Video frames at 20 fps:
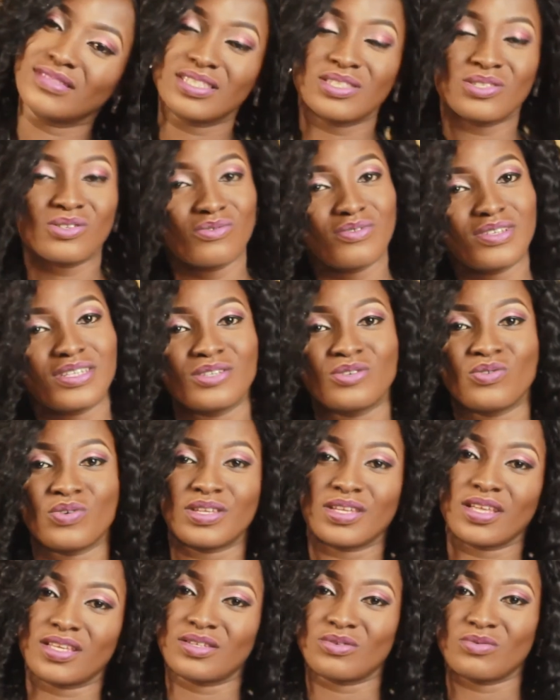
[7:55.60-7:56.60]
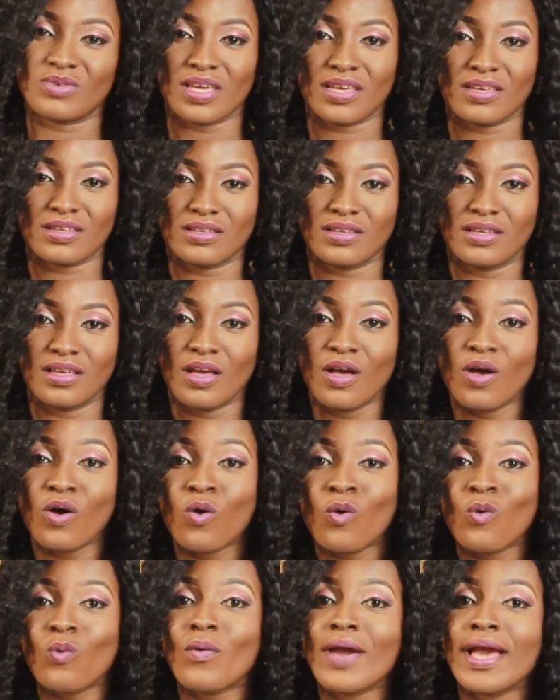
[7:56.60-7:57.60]
It's not really going anywhere.
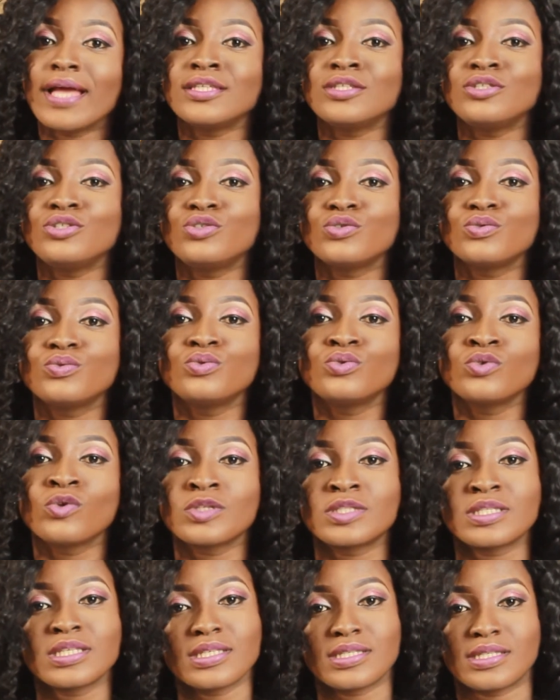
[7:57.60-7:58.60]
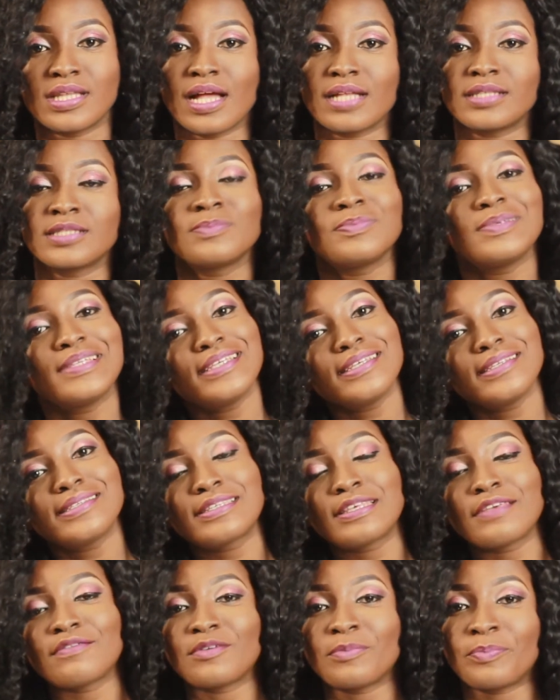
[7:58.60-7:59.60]
When you notice that,
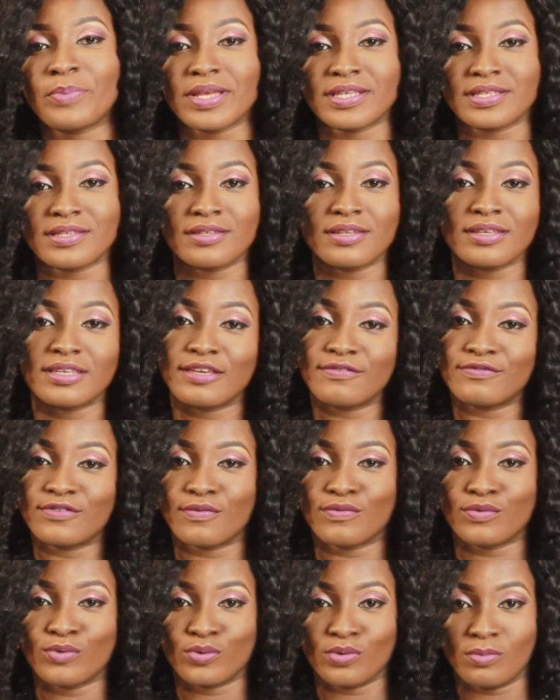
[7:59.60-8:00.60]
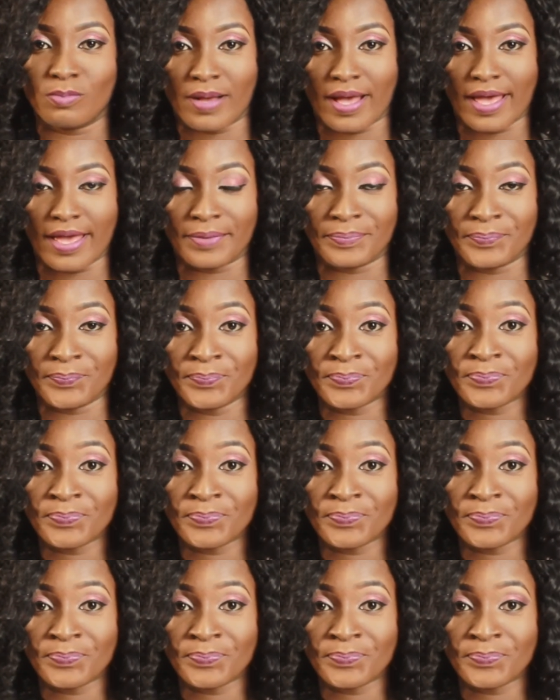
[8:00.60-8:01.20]
please give the person the gift of goodbye.